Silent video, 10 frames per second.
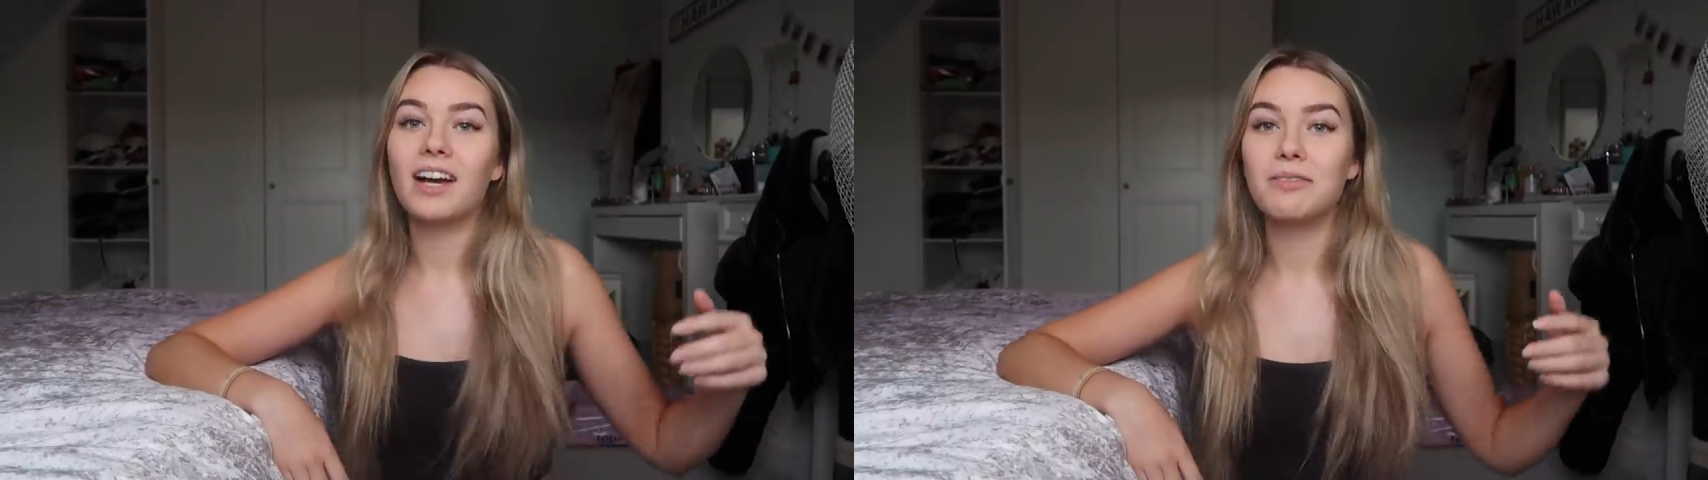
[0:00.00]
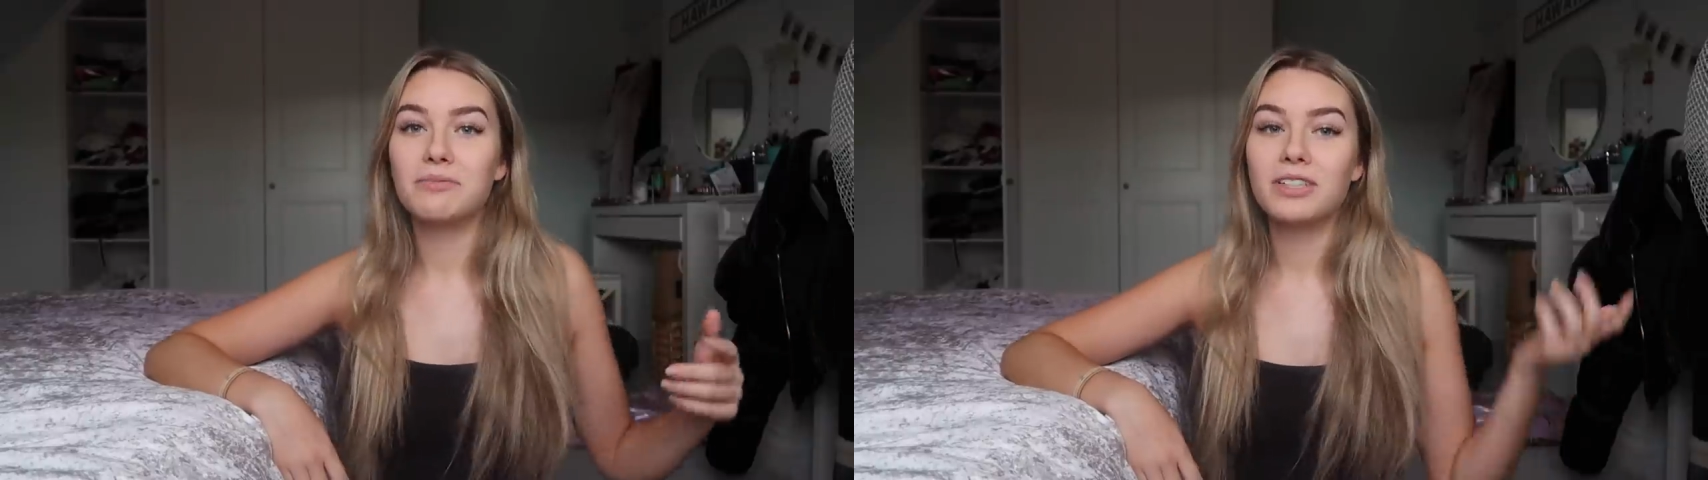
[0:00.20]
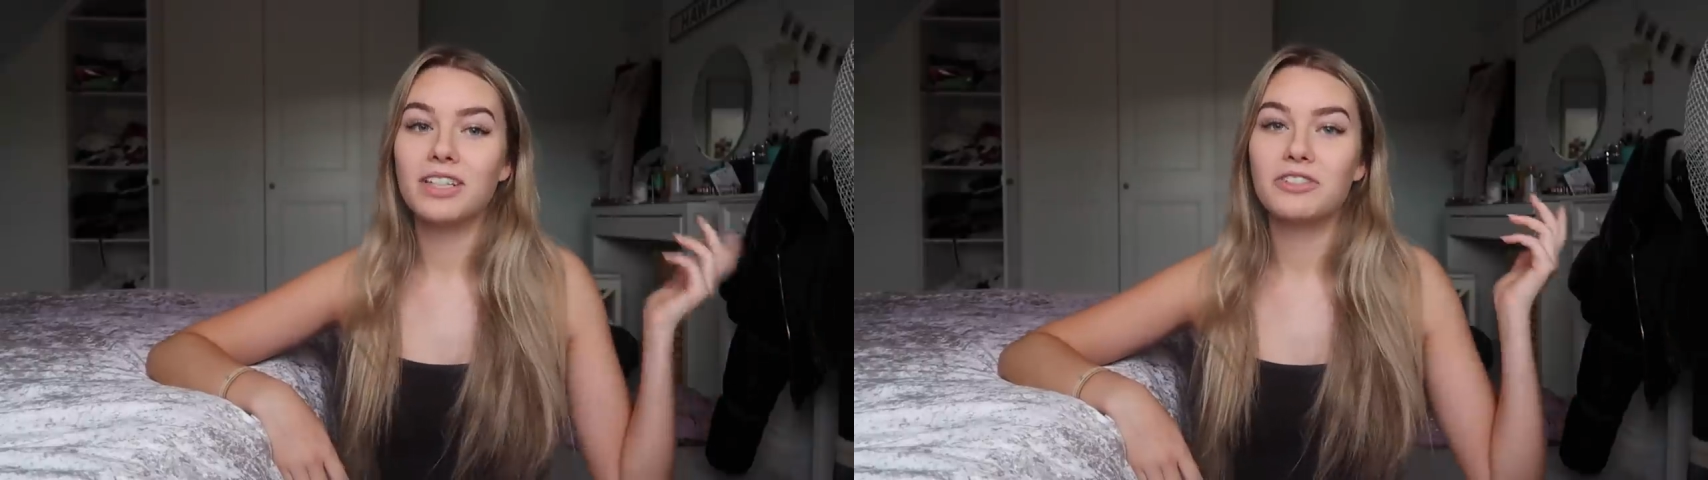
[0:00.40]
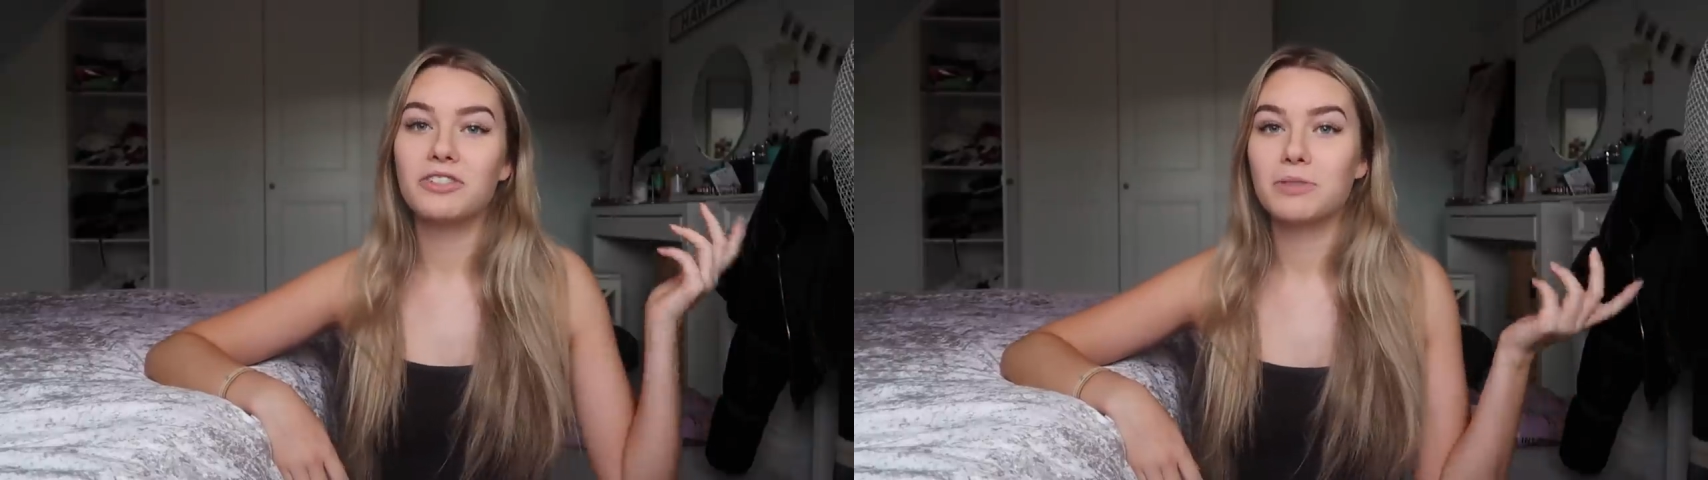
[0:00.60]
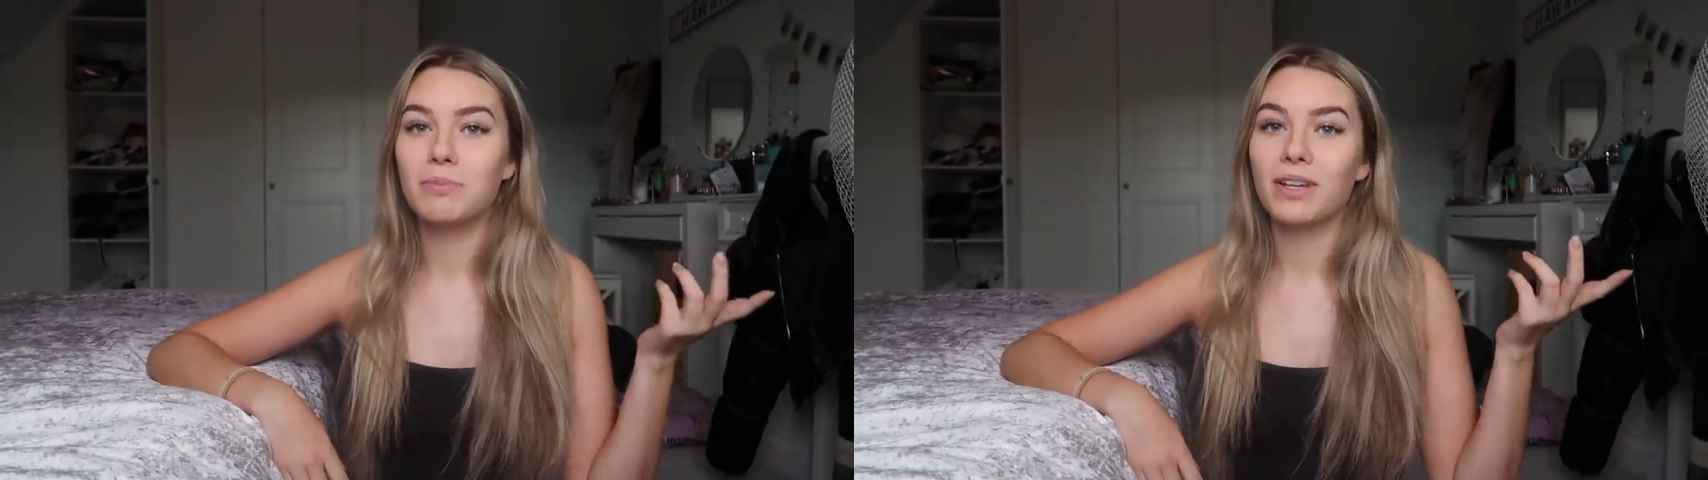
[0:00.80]
I'm
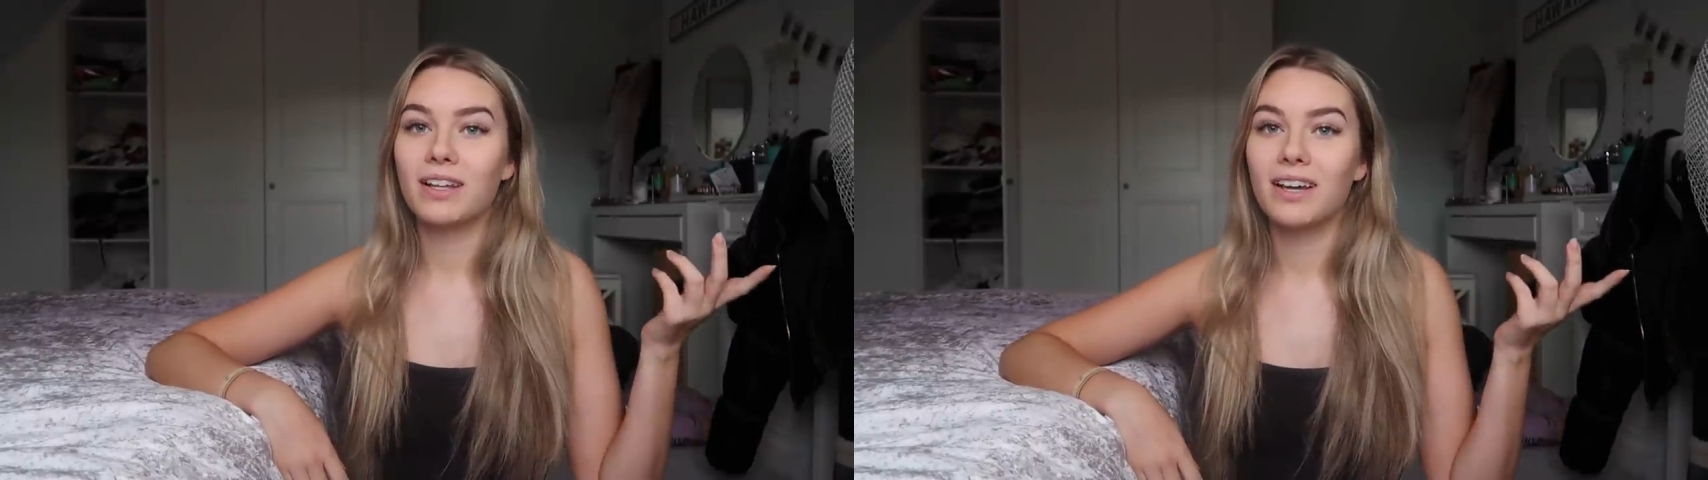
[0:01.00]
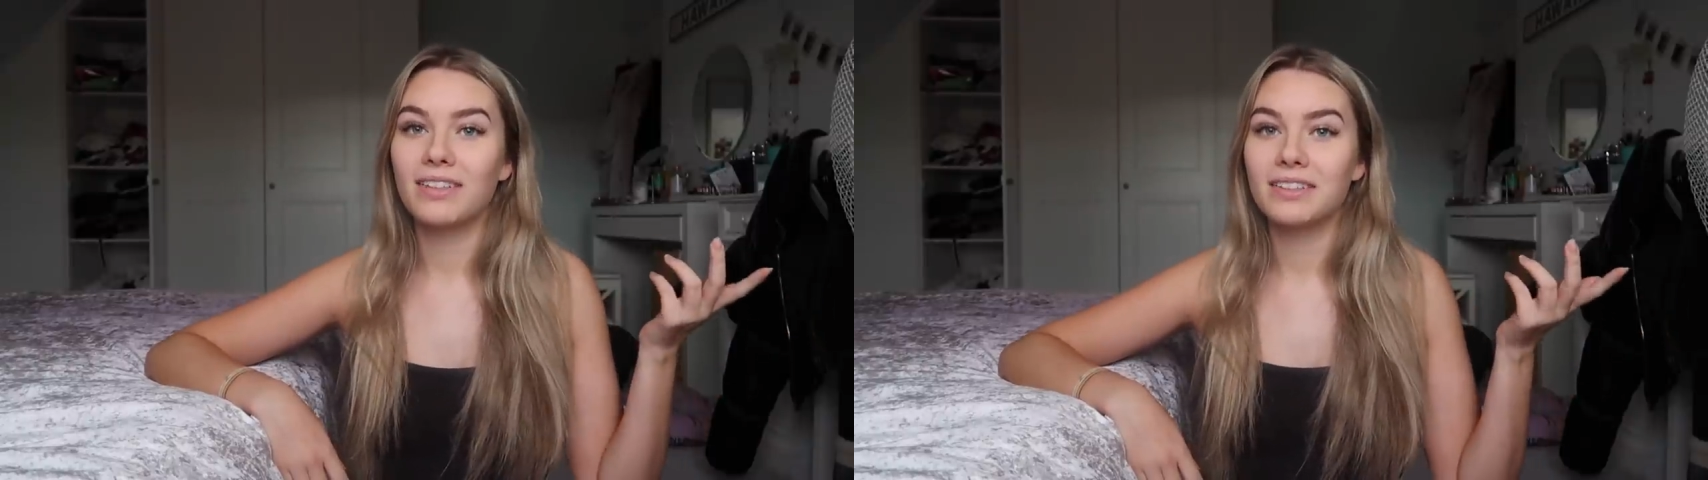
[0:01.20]
literally just putting that